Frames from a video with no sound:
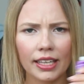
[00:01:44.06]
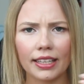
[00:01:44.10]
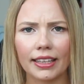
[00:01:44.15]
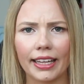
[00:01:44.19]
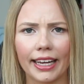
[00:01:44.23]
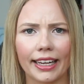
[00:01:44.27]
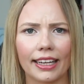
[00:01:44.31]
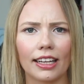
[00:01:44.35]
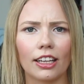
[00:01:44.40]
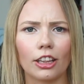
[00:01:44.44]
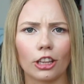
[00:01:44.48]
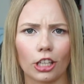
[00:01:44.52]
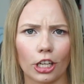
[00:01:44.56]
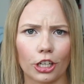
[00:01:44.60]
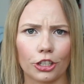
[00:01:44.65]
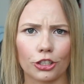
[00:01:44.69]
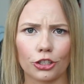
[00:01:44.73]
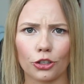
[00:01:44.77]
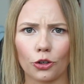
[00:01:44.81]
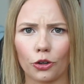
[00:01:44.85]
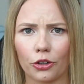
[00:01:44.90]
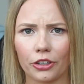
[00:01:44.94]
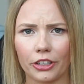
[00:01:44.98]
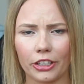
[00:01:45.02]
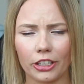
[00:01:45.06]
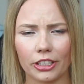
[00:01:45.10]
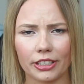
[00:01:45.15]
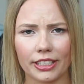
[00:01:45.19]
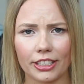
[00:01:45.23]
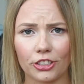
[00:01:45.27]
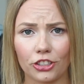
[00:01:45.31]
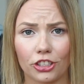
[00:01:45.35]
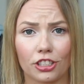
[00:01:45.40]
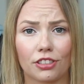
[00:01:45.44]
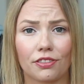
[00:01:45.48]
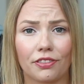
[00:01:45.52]
like luxurious.
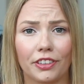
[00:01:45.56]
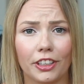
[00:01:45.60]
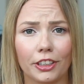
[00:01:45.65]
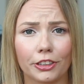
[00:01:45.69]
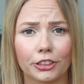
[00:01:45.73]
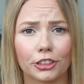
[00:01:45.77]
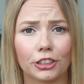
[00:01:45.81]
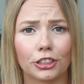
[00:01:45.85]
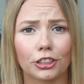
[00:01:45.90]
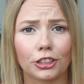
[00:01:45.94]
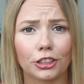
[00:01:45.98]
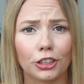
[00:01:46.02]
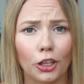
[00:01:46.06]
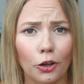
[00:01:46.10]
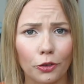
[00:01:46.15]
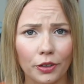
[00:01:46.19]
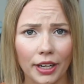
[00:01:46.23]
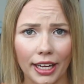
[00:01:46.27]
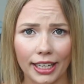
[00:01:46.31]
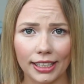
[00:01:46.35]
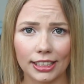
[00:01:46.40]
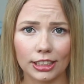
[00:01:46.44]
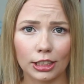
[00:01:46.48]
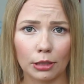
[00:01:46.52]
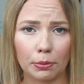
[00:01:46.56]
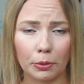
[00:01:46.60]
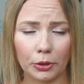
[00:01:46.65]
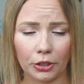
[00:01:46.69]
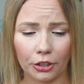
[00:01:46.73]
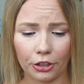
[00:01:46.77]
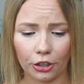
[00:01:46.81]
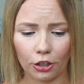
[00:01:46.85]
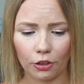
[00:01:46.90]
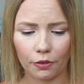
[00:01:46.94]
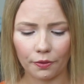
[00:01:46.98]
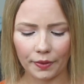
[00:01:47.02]
It just feels so nice to put
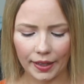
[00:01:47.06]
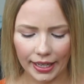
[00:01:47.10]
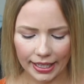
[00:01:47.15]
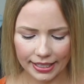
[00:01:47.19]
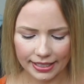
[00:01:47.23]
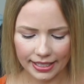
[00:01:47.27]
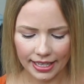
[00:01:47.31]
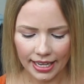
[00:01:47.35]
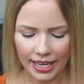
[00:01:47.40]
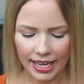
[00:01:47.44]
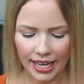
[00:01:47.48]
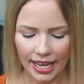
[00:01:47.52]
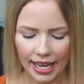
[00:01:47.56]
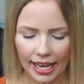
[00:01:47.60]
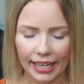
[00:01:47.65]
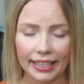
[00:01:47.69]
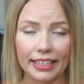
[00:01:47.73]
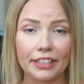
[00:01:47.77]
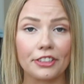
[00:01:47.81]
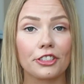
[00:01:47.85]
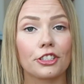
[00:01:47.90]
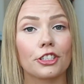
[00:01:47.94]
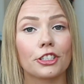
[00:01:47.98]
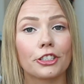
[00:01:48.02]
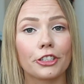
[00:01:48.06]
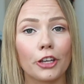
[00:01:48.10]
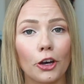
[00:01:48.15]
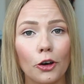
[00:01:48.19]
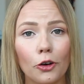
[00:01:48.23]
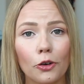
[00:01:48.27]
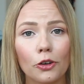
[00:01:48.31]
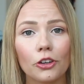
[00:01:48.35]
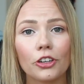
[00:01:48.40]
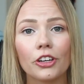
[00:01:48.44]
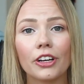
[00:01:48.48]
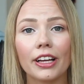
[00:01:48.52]
on your face, and it's
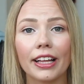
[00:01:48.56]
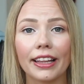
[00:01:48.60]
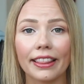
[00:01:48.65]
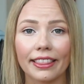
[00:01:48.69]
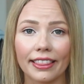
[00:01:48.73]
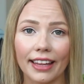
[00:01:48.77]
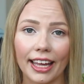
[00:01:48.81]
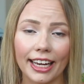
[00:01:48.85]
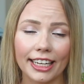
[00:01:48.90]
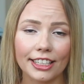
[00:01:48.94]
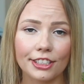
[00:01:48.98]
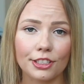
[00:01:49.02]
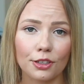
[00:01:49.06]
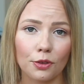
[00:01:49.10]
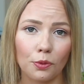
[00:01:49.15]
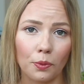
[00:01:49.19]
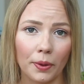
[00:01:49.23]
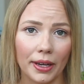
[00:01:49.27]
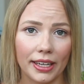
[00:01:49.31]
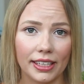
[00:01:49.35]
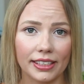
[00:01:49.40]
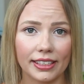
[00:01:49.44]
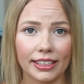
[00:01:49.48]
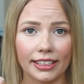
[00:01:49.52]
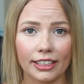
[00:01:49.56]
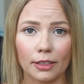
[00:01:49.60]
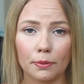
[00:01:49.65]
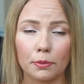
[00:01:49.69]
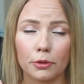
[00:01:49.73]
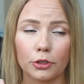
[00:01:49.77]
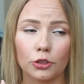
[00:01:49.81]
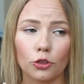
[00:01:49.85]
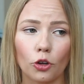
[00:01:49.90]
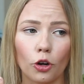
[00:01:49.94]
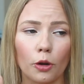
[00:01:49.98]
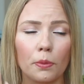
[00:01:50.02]
so lightweight. It
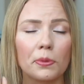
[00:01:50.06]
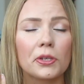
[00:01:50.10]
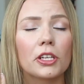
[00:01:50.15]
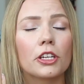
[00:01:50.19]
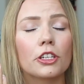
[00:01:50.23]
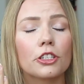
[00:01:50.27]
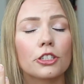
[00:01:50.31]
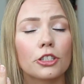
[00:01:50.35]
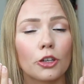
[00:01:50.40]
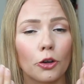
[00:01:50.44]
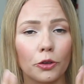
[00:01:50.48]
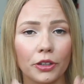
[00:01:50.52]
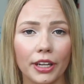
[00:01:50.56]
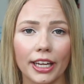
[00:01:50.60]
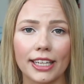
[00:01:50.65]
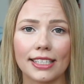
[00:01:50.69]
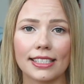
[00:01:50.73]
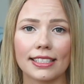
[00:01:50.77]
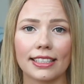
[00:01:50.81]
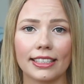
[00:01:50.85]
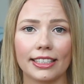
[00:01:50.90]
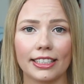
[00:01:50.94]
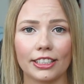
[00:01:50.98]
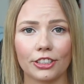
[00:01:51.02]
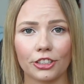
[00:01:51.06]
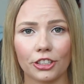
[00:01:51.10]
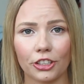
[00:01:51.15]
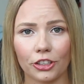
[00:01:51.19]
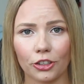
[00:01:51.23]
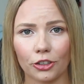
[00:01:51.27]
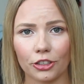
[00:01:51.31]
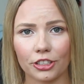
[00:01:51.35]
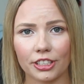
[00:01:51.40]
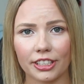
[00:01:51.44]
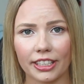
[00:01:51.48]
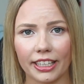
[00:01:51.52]
absorbs so nicely into
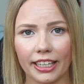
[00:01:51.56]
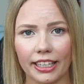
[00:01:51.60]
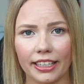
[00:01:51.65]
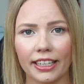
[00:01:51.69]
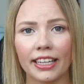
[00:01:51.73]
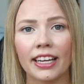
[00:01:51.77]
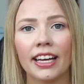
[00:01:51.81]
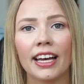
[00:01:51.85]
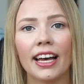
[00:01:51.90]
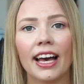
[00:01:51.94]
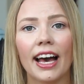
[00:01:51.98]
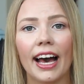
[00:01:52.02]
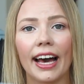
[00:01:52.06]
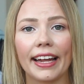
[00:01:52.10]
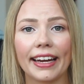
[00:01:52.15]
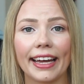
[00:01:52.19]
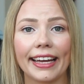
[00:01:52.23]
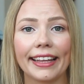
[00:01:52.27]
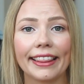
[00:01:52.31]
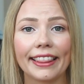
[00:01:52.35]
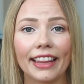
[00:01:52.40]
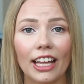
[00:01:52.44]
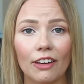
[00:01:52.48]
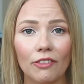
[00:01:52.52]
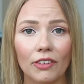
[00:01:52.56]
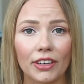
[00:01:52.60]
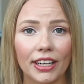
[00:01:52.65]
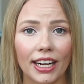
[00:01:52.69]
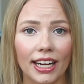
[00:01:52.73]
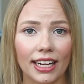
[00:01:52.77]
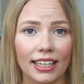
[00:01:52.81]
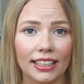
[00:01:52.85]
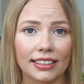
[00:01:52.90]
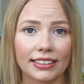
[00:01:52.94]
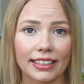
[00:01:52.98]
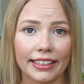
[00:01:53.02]
your skin, and I love it
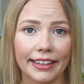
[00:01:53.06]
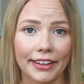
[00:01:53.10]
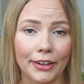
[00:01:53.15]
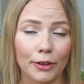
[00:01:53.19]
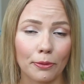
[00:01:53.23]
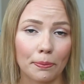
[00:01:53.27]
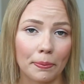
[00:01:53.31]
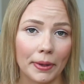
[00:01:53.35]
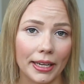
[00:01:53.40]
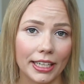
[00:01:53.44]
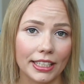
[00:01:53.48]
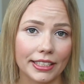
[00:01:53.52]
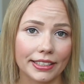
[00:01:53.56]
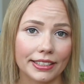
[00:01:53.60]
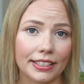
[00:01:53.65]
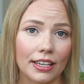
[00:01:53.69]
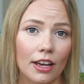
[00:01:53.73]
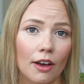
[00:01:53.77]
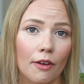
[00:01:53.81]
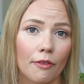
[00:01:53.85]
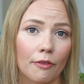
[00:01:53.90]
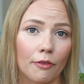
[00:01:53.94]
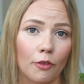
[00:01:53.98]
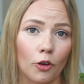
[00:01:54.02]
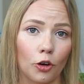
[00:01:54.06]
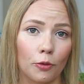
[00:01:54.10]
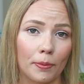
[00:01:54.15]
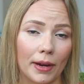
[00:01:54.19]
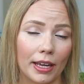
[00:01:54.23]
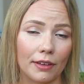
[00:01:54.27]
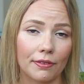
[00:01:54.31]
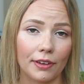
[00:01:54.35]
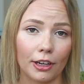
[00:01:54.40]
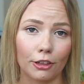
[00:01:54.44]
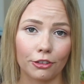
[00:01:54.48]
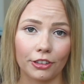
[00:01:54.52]
as a little base for
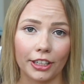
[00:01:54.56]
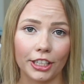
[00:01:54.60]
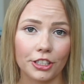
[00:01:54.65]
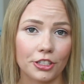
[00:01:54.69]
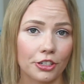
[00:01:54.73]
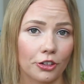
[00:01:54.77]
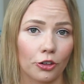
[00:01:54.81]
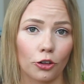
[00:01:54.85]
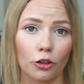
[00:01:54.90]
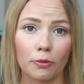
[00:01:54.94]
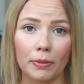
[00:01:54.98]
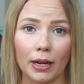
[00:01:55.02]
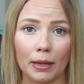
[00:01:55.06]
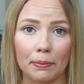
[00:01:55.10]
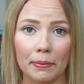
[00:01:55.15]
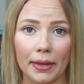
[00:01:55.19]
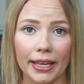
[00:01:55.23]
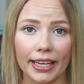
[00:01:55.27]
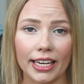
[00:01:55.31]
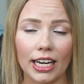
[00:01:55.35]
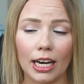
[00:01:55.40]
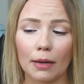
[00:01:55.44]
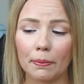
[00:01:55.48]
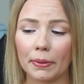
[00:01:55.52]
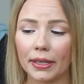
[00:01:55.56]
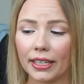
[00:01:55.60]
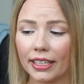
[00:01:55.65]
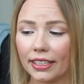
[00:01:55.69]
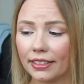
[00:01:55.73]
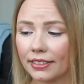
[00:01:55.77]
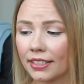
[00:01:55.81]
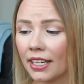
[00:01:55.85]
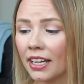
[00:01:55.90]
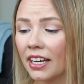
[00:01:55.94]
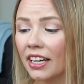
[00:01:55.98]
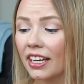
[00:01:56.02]
my foundation or my makeup. It
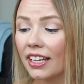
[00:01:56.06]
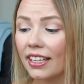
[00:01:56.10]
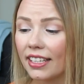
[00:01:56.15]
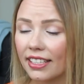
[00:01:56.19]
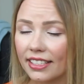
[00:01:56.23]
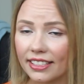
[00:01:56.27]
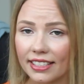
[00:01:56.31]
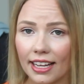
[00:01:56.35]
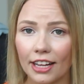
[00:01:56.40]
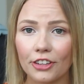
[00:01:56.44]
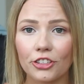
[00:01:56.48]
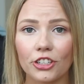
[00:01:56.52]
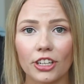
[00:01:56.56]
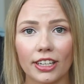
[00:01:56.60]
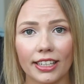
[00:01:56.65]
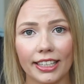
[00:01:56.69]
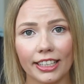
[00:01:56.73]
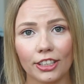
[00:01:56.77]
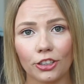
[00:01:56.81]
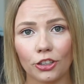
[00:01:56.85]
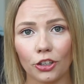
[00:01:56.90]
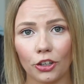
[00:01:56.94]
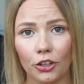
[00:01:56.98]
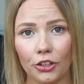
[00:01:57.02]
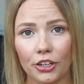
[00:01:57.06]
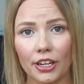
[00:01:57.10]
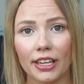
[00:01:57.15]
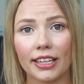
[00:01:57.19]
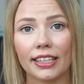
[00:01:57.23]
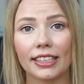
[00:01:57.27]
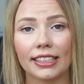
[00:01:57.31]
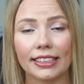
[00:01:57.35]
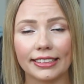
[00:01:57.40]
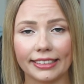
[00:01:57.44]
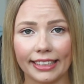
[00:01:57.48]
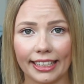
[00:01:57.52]
is such a good
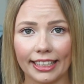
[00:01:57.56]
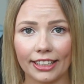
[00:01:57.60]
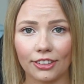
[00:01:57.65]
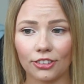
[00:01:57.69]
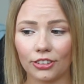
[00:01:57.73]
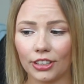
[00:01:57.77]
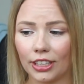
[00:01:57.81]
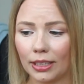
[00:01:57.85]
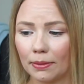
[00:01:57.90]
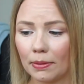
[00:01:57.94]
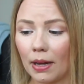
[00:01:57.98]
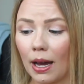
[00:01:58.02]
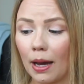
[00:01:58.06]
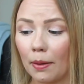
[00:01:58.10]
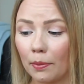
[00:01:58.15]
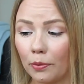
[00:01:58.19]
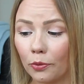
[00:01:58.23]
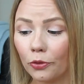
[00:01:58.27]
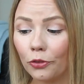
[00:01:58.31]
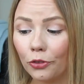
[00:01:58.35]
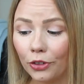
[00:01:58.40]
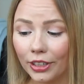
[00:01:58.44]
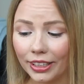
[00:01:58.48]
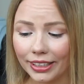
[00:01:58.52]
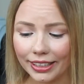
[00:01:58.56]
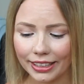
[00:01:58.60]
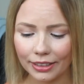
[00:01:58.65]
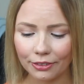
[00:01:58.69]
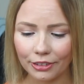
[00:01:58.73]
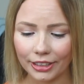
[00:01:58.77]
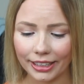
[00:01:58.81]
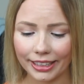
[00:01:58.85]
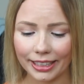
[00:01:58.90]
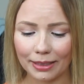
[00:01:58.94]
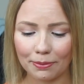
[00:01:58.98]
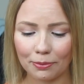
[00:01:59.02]
day cream. I'm
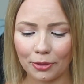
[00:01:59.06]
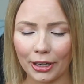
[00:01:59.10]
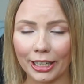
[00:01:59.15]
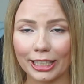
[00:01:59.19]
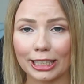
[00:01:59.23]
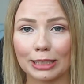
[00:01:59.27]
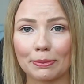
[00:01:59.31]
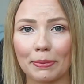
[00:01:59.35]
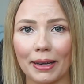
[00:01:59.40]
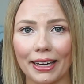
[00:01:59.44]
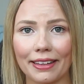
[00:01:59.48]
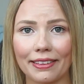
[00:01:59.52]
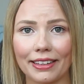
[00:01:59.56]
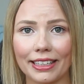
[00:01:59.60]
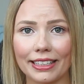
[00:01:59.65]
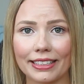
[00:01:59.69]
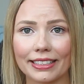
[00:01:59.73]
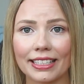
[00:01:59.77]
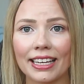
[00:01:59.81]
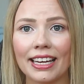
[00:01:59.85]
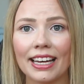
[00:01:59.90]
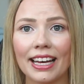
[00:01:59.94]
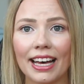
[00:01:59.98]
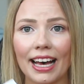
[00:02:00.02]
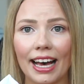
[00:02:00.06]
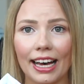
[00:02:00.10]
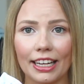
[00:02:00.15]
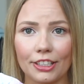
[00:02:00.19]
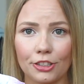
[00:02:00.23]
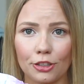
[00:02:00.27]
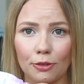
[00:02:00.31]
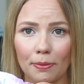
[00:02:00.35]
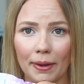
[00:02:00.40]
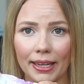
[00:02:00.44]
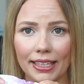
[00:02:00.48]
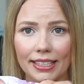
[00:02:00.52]
really impressed by this.
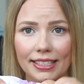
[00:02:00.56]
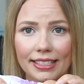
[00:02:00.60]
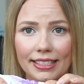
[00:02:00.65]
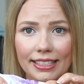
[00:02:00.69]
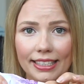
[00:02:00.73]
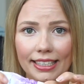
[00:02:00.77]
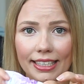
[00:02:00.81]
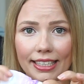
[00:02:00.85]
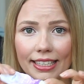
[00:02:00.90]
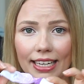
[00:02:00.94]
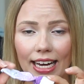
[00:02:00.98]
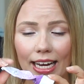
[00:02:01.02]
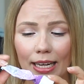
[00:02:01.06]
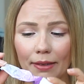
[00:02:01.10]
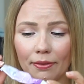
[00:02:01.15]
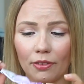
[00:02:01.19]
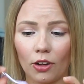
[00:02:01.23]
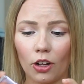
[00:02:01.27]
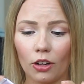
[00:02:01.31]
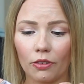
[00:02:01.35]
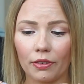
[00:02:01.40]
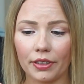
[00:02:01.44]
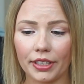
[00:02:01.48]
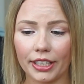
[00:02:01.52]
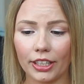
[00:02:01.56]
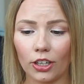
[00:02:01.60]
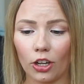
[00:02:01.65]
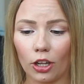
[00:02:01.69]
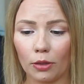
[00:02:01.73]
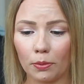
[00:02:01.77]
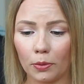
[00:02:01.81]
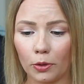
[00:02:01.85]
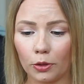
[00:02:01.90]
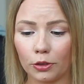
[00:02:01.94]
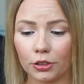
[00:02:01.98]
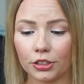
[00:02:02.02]
As you might see, I've already
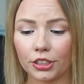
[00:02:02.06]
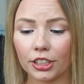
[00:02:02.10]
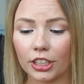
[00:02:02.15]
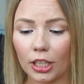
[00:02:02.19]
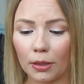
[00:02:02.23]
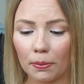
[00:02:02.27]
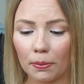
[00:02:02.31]
almost